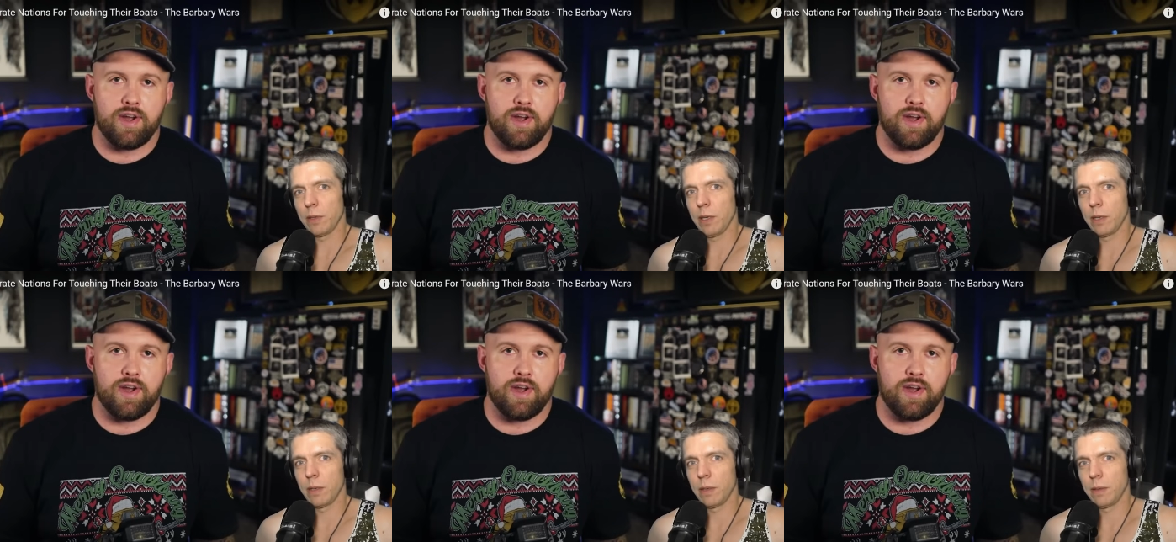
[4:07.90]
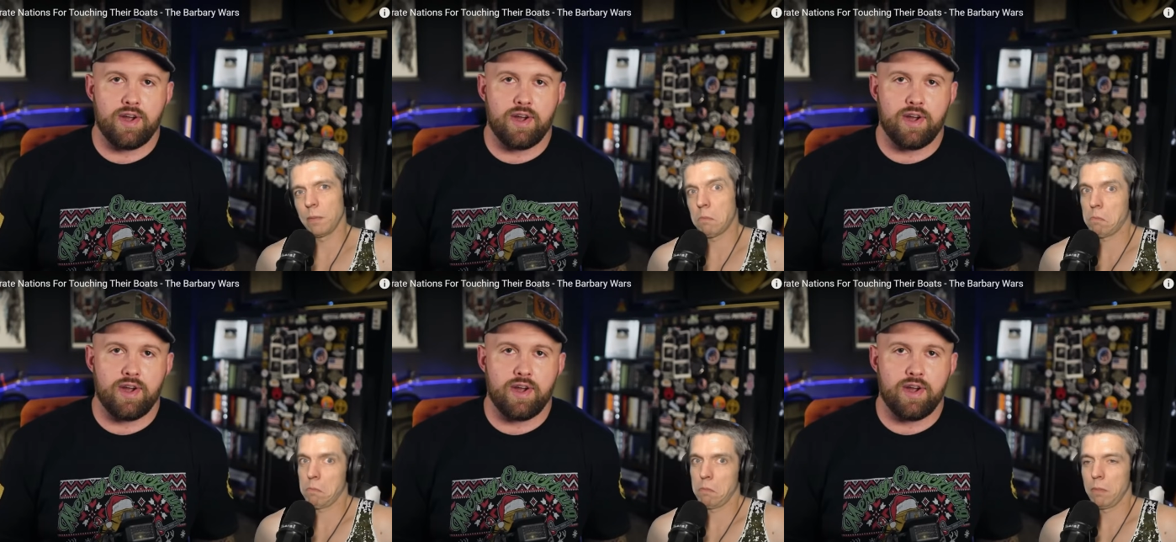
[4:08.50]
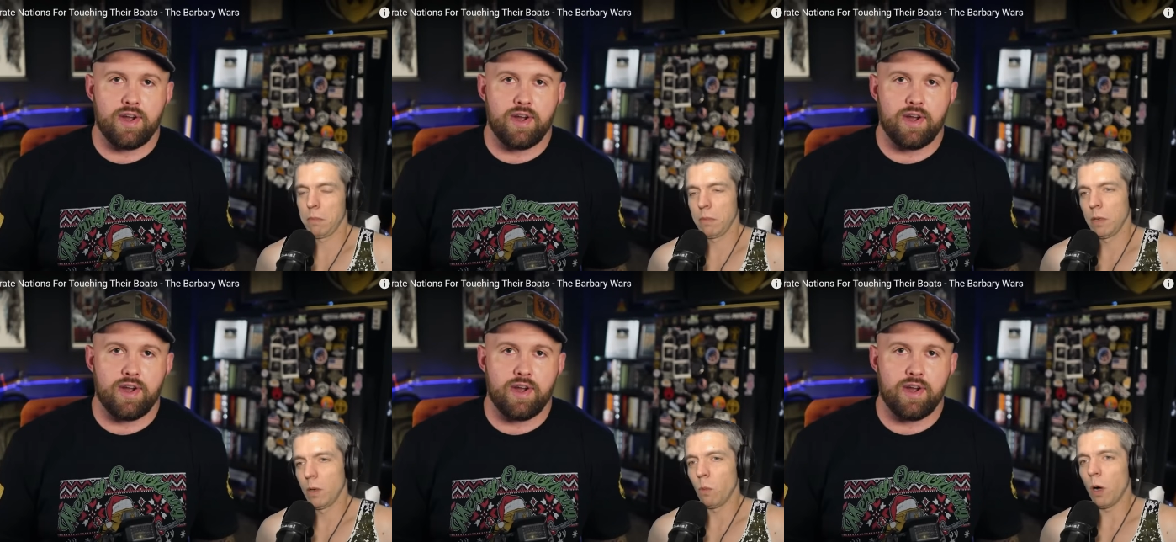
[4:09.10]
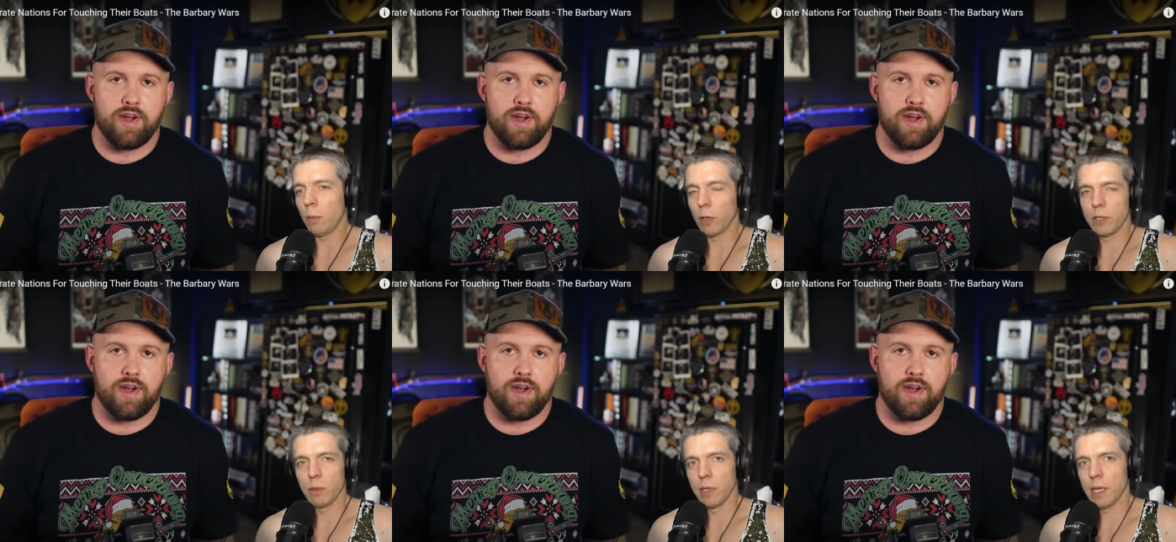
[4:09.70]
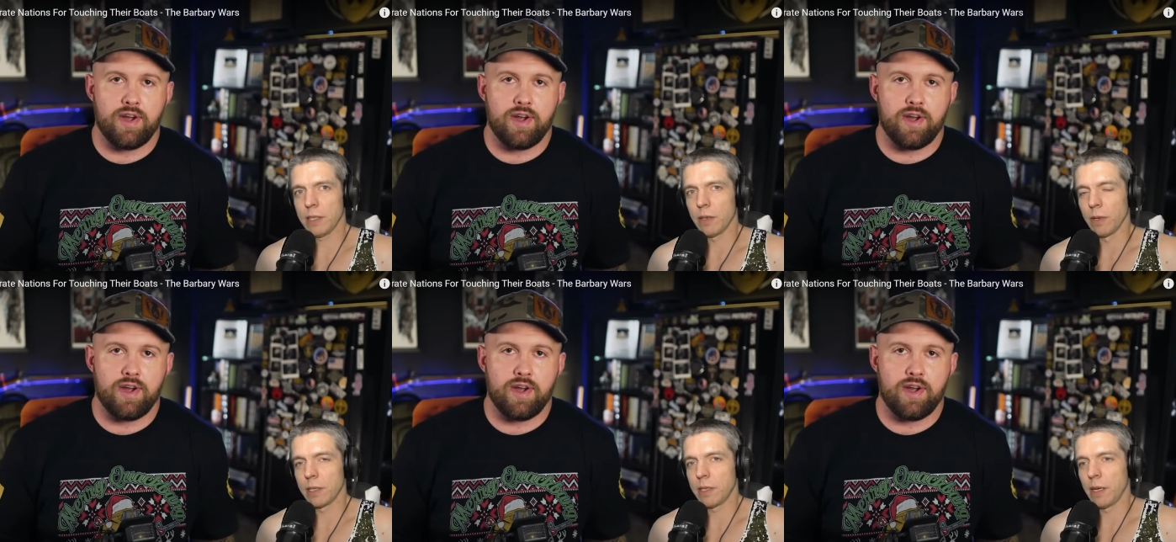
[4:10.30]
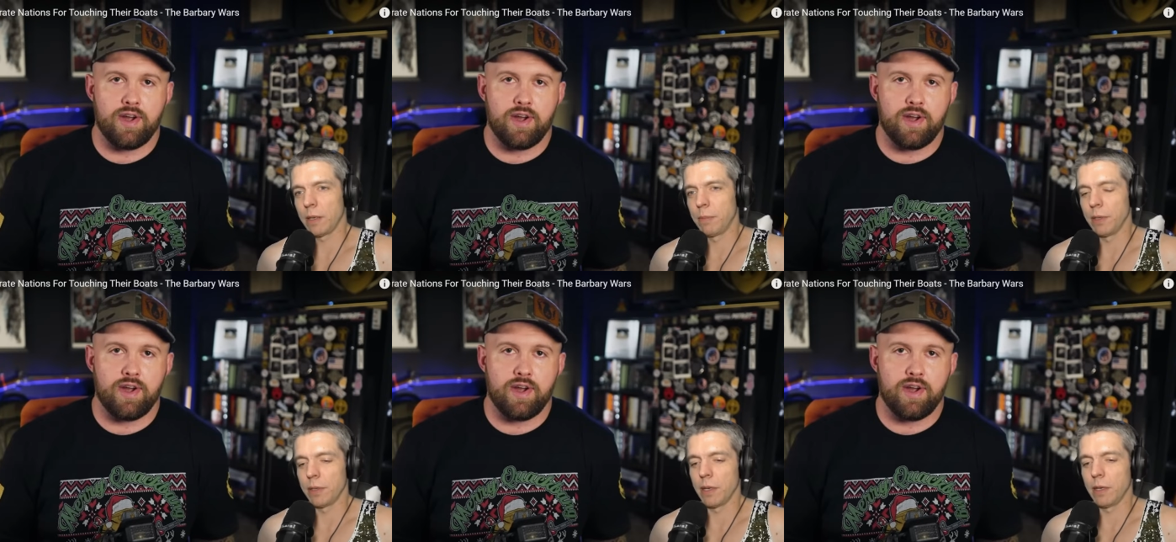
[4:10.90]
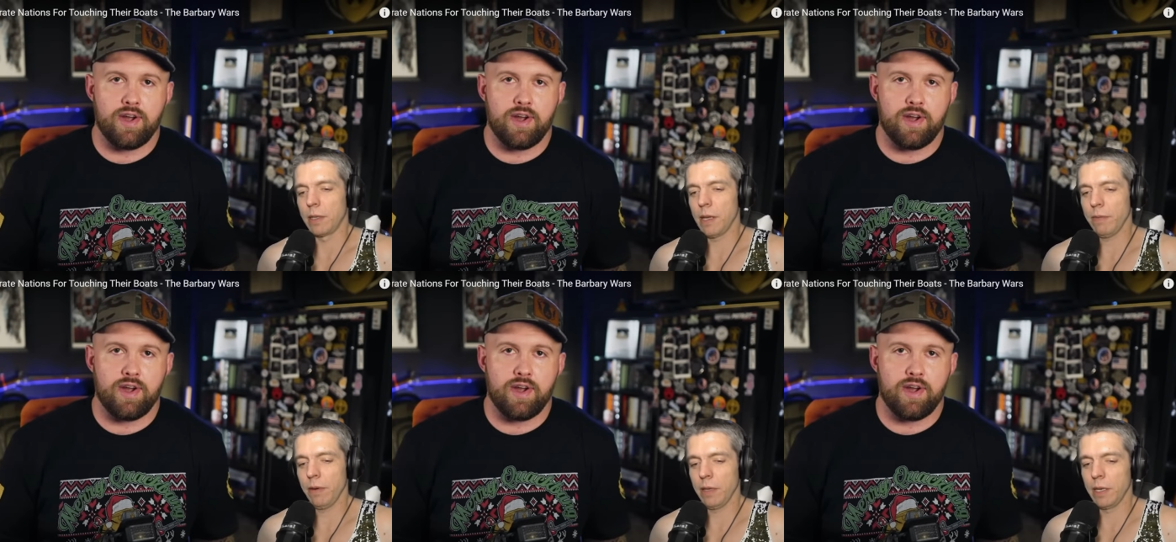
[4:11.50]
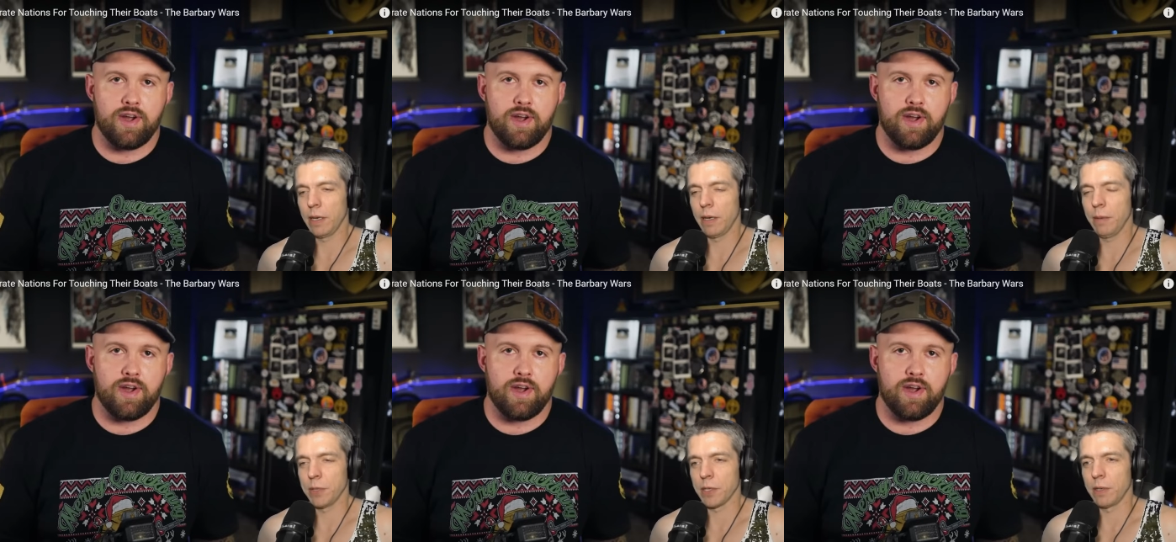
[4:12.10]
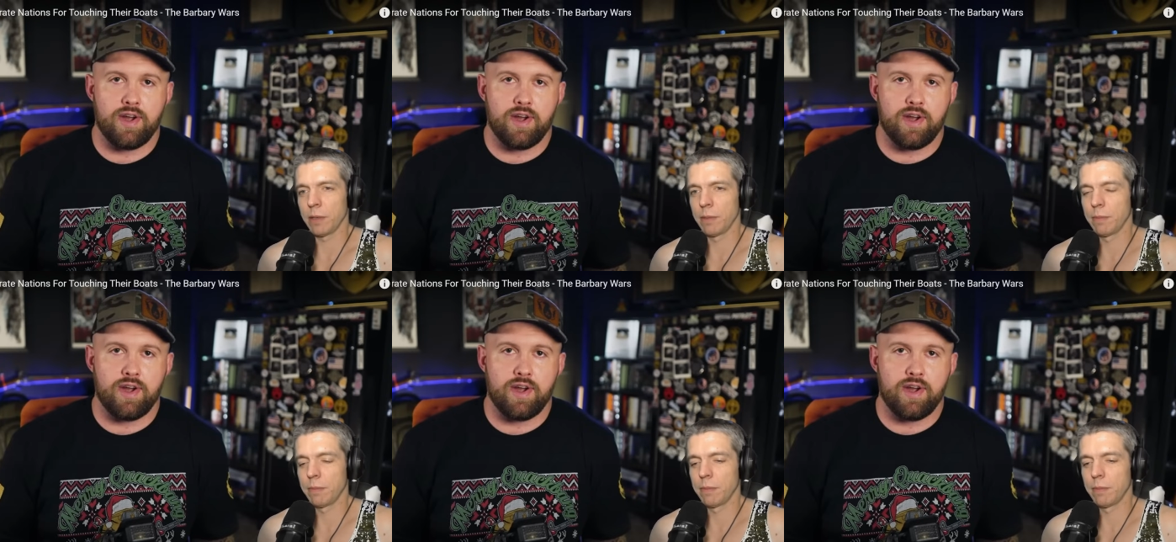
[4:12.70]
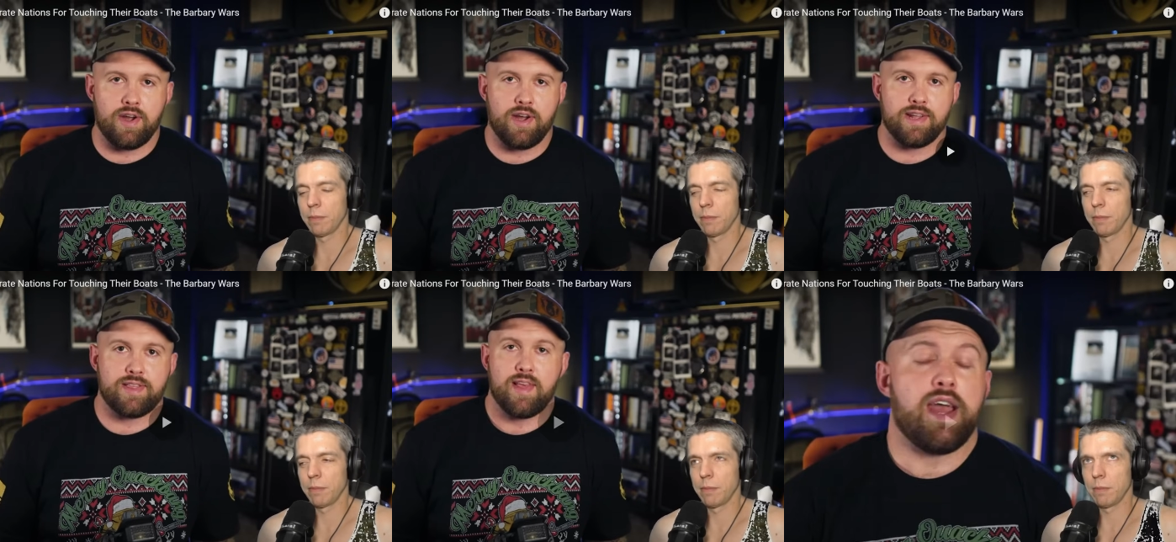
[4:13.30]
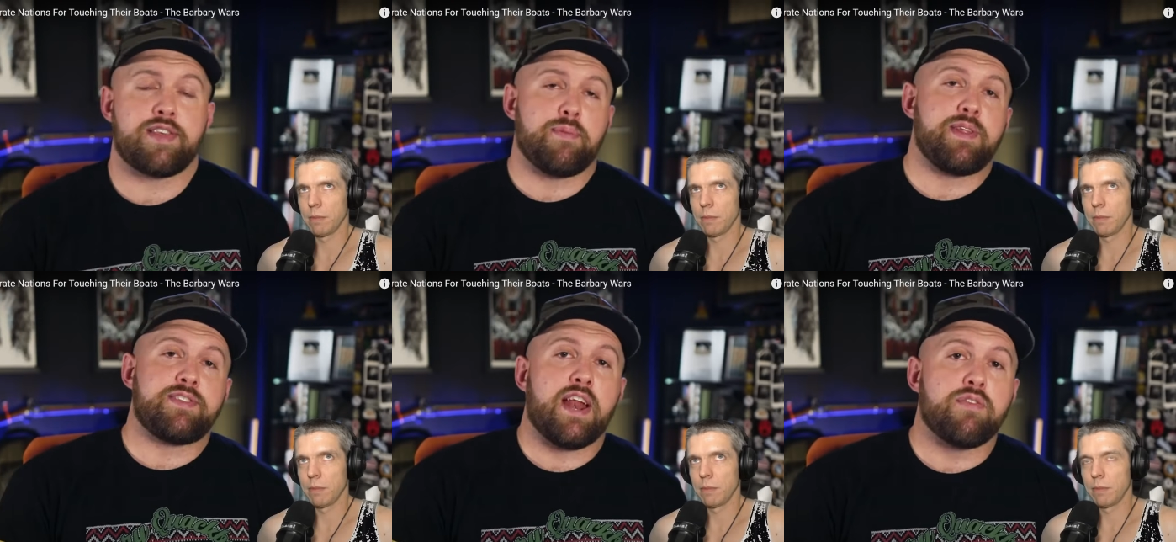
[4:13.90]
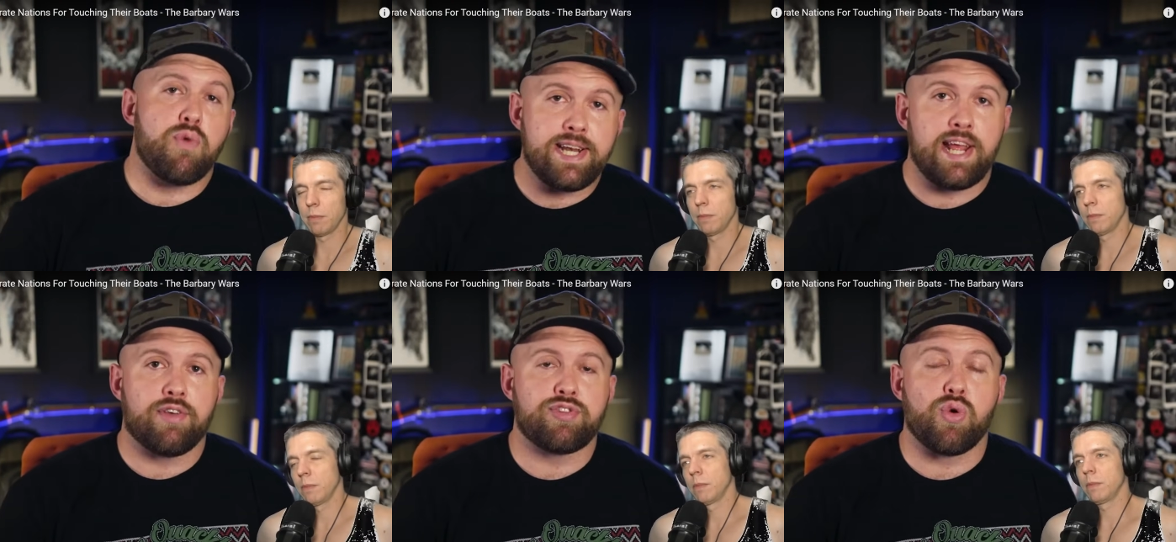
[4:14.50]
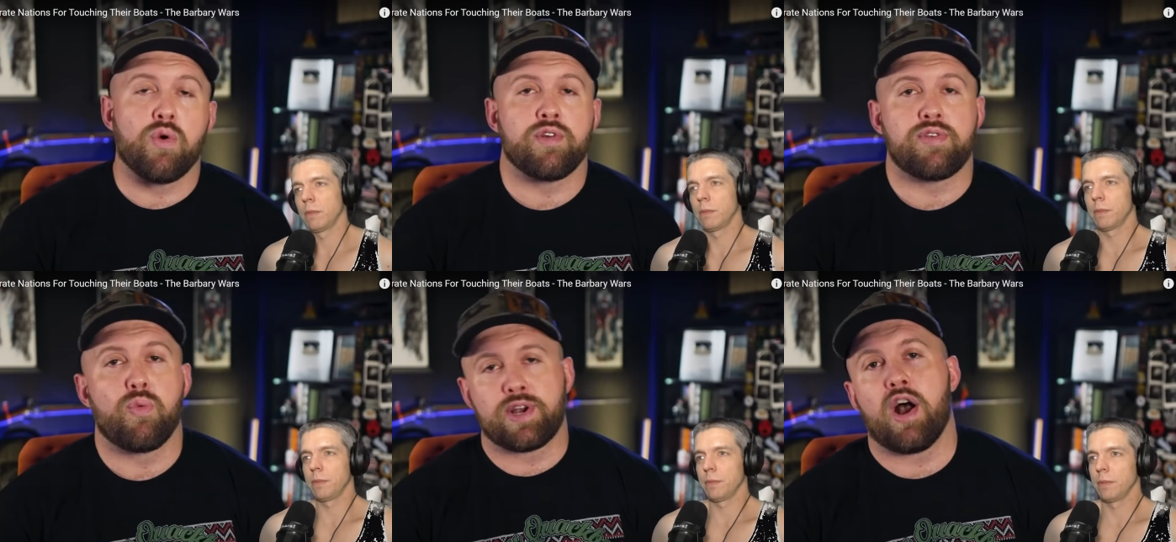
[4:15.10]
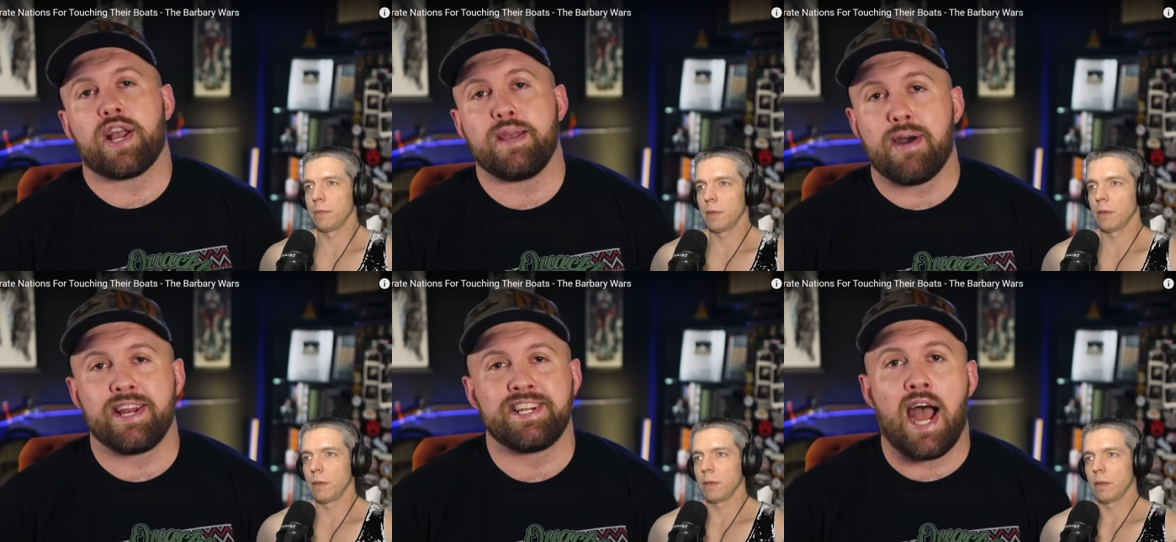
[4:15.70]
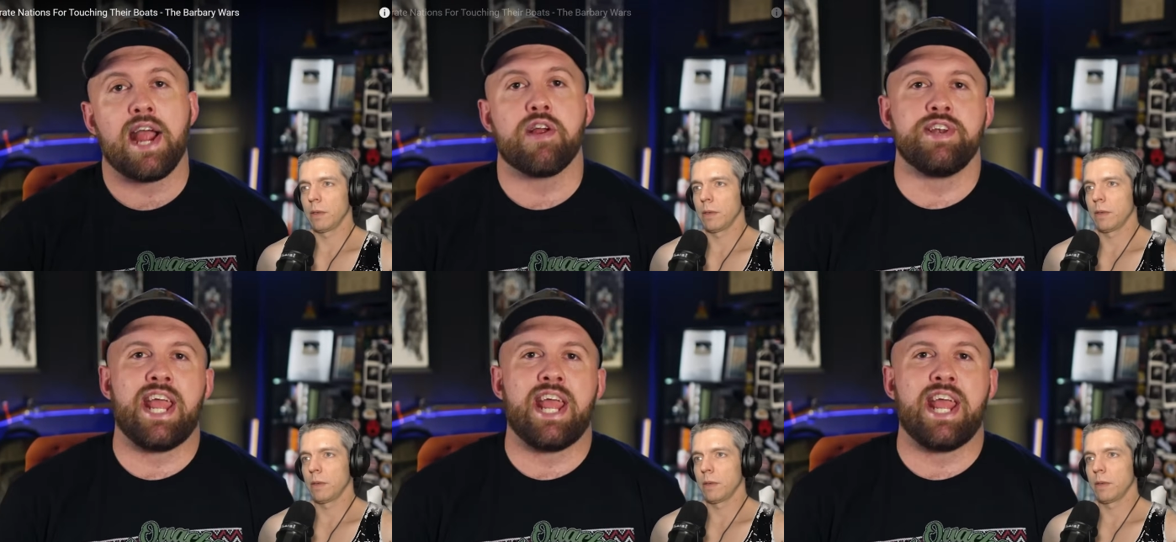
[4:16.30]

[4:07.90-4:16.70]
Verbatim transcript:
Speaker 1: they? Walmart to a lesser extent, but uh, definitely uh, Amazon.
Speaker 2: Except instead of retail stores, we're talking about entire